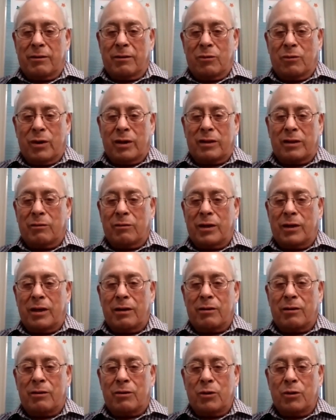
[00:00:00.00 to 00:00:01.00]
what we
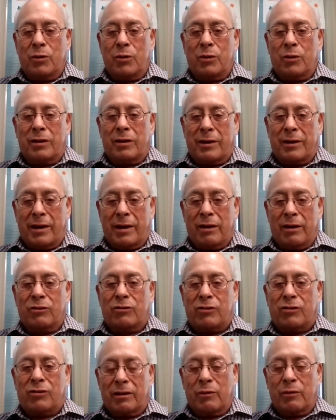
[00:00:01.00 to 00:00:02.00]
needed to do and
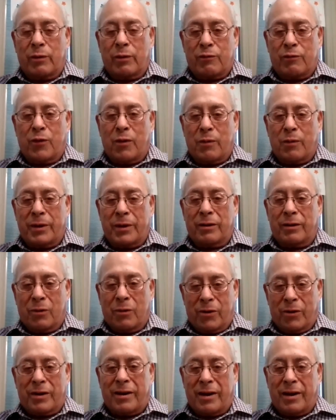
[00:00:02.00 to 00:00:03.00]
announcing that we were forming an
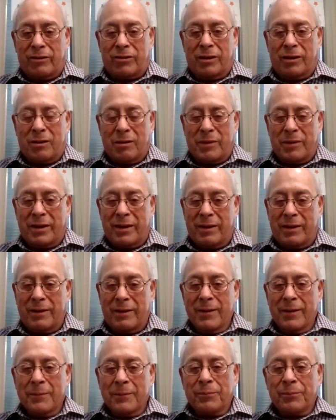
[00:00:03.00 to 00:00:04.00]
organizing committee.
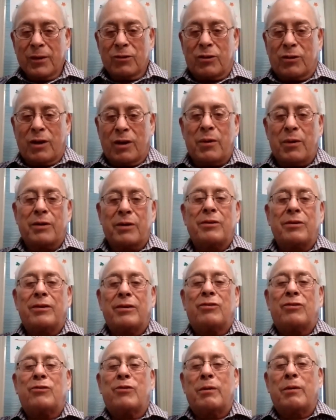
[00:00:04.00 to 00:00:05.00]
So I wanted to
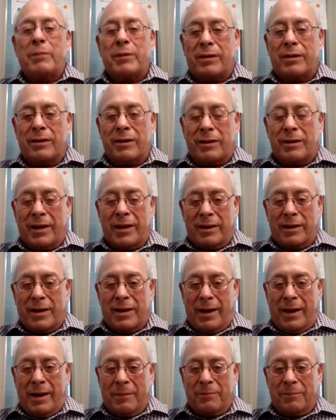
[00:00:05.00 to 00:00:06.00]
distribute it in that
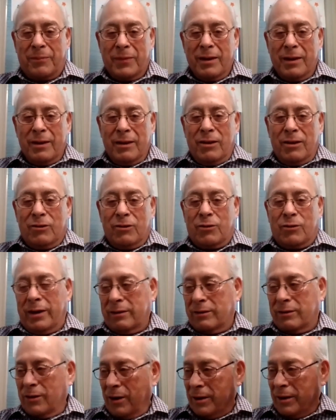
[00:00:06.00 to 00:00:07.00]
camp. So I
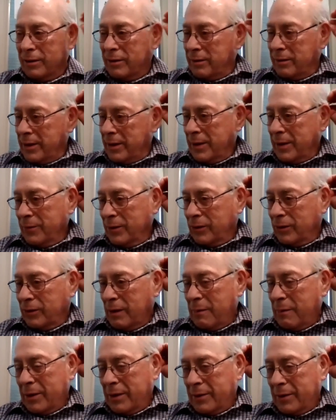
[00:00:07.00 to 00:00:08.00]
talked
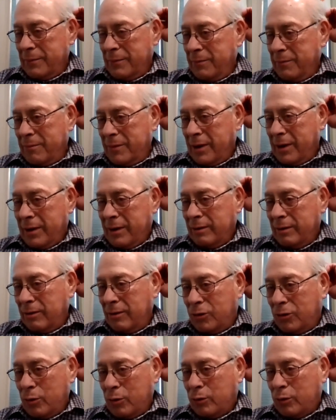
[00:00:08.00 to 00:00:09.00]
some of the
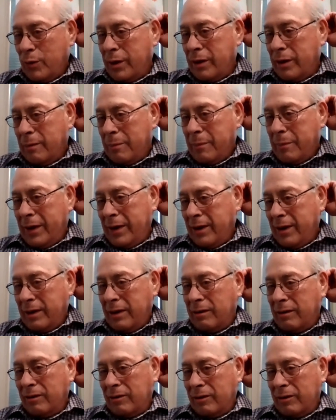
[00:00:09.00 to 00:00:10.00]
two or three of the men,
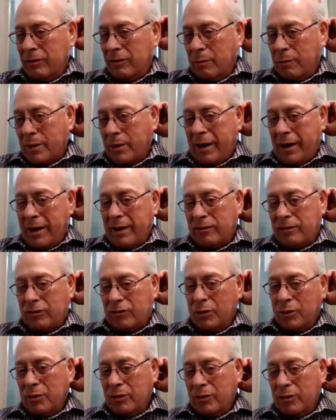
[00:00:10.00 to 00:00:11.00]
and there's some college
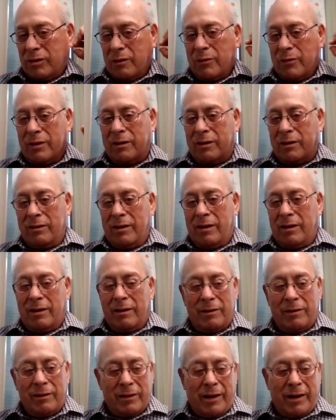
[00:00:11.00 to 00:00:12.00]
students that were
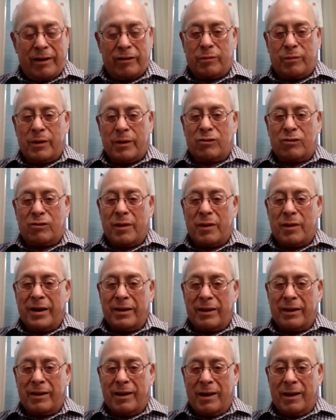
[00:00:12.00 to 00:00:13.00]
classmates of
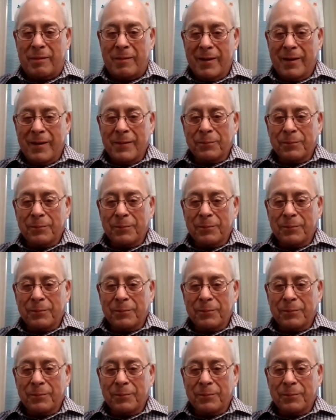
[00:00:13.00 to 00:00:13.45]
mine that came,